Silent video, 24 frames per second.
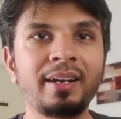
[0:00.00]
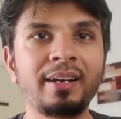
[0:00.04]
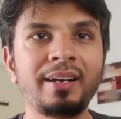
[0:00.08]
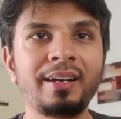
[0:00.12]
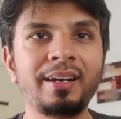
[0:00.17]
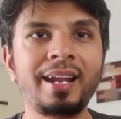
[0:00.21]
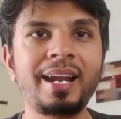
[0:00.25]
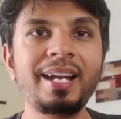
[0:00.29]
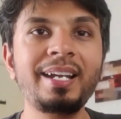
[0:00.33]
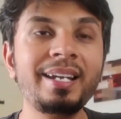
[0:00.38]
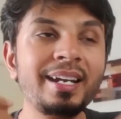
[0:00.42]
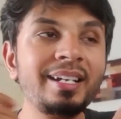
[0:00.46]

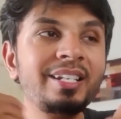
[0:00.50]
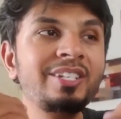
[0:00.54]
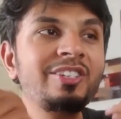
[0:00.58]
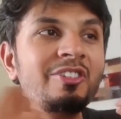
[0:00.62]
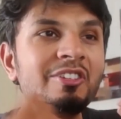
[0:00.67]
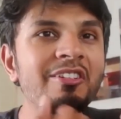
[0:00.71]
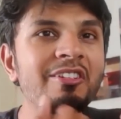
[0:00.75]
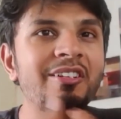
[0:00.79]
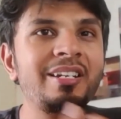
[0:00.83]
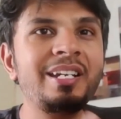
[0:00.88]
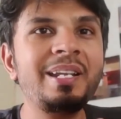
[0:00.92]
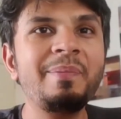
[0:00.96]
Right? That's
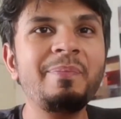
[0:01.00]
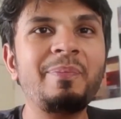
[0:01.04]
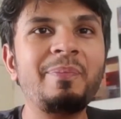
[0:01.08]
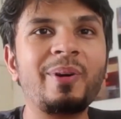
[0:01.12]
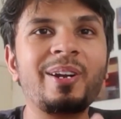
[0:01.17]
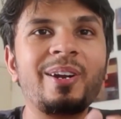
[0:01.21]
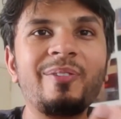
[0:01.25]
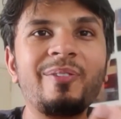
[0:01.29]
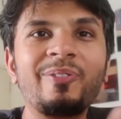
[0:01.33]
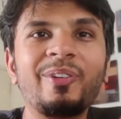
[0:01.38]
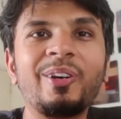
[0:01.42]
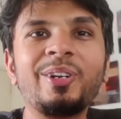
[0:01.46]
really
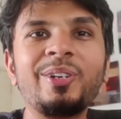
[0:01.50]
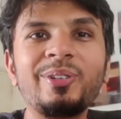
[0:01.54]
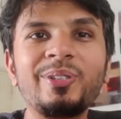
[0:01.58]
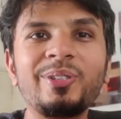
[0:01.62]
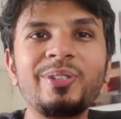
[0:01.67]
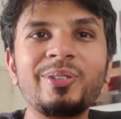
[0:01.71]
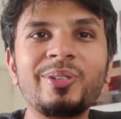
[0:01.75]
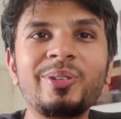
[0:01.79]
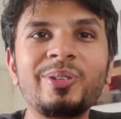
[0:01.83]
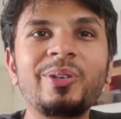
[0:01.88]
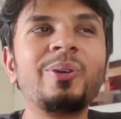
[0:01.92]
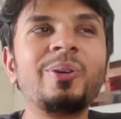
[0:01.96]
important for you to
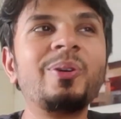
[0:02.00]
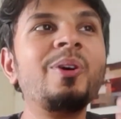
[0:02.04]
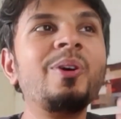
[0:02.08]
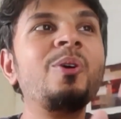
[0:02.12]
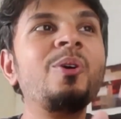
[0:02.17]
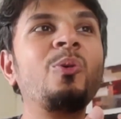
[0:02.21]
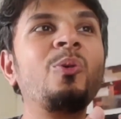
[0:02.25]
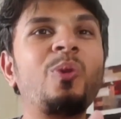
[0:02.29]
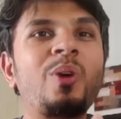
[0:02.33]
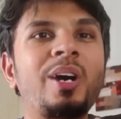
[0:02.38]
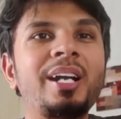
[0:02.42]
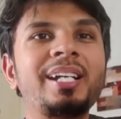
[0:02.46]
know
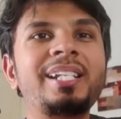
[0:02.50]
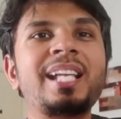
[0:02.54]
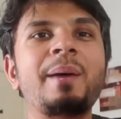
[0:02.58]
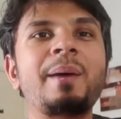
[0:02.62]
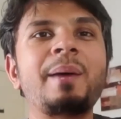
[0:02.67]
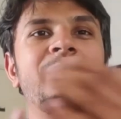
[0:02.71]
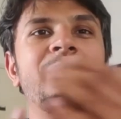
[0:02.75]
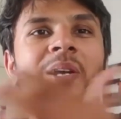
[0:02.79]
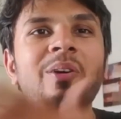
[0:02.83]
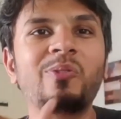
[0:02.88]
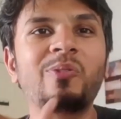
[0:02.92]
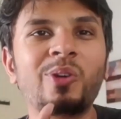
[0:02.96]
what's
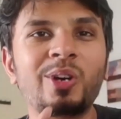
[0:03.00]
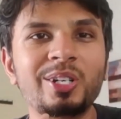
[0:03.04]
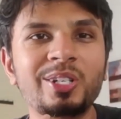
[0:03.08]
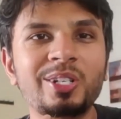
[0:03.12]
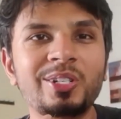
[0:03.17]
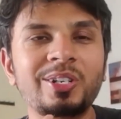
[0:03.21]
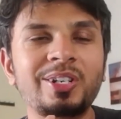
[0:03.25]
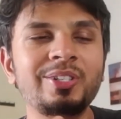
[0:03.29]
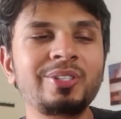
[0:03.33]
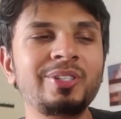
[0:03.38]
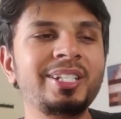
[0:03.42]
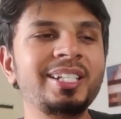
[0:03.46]
happening, what's
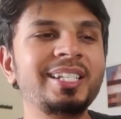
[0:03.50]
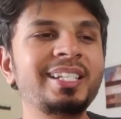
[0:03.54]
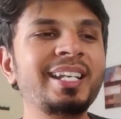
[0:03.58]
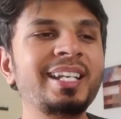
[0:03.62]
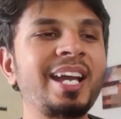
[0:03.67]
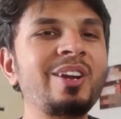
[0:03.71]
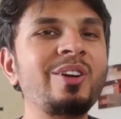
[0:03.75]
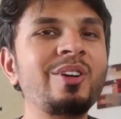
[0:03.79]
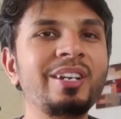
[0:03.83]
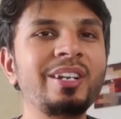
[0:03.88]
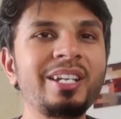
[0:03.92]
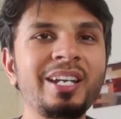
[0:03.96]
not. You just
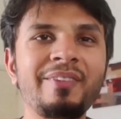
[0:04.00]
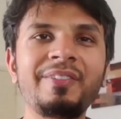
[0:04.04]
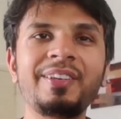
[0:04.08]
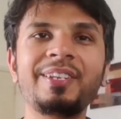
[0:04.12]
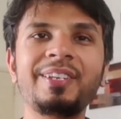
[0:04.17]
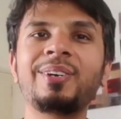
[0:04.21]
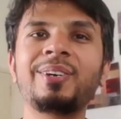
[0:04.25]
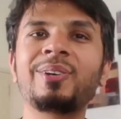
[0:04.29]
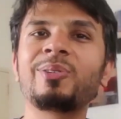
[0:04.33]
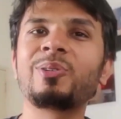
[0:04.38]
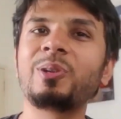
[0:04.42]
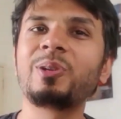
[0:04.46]
cannot live in
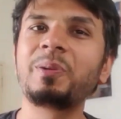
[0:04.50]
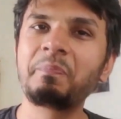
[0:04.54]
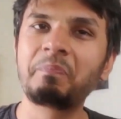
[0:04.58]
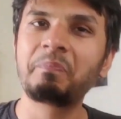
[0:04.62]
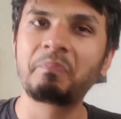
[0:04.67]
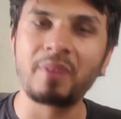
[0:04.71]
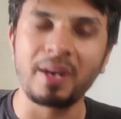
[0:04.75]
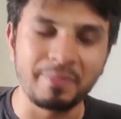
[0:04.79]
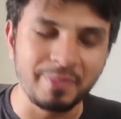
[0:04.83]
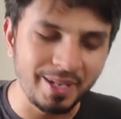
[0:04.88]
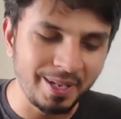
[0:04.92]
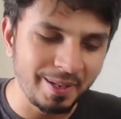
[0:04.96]
your own
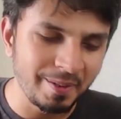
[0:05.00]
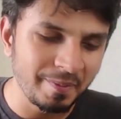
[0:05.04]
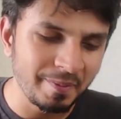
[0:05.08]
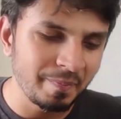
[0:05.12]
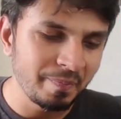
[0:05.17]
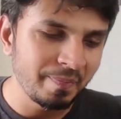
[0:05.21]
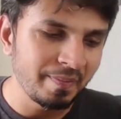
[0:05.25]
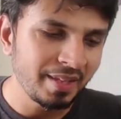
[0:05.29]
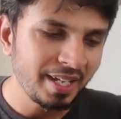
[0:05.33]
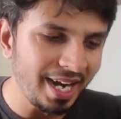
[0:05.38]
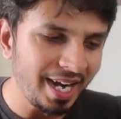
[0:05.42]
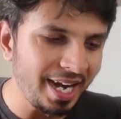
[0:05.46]
bubble.
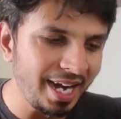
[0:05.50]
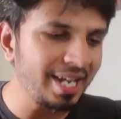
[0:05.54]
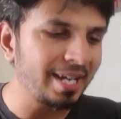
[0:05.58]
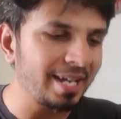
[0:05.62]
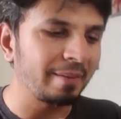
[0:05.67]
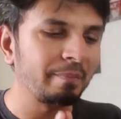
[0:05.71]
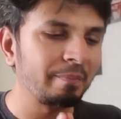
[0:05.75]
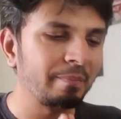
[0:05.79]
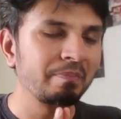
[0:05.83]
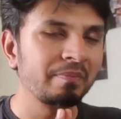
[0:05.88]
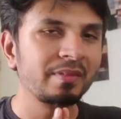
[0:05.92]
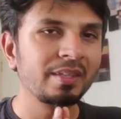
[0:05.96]
And yeah,
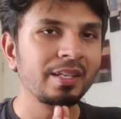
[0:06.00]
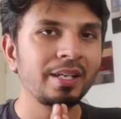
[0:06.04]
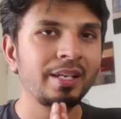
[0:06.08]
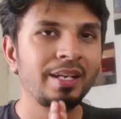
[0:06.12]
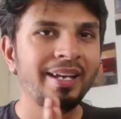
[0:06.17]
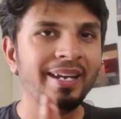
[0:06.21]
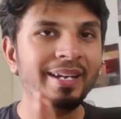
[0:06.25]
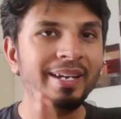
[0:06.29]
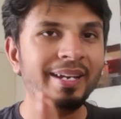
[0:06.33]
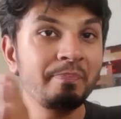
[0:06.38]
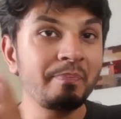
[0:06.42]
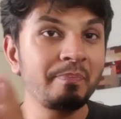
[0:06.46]

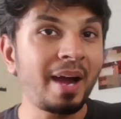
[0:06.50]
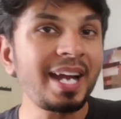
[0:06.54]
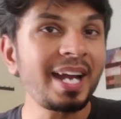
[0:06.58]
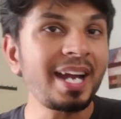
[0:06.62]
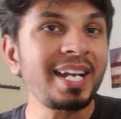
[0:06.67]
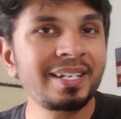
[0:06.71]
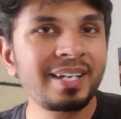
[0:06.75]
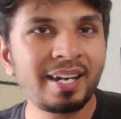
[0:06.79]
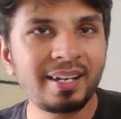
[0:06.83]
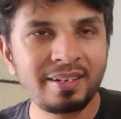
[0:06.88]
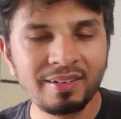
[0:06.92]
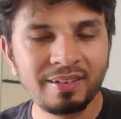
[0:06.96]
it
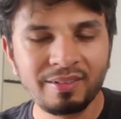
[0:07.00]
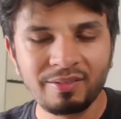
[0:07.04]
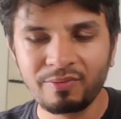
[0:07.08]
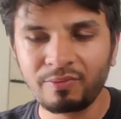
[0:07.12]
might.